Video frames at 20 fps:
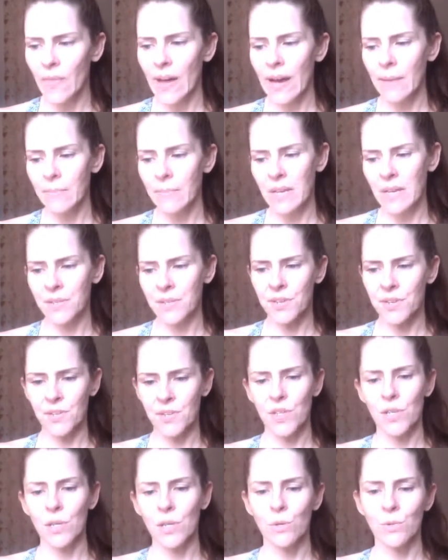that means is
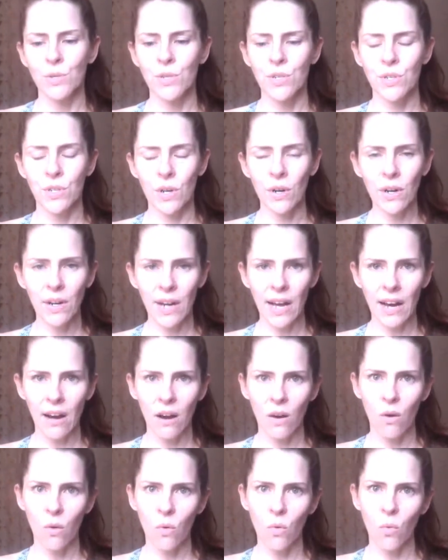that you start
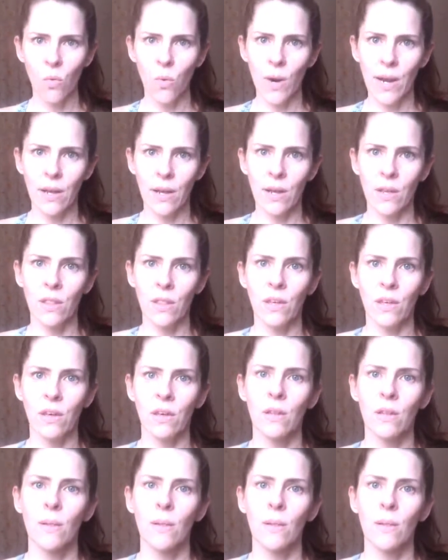out with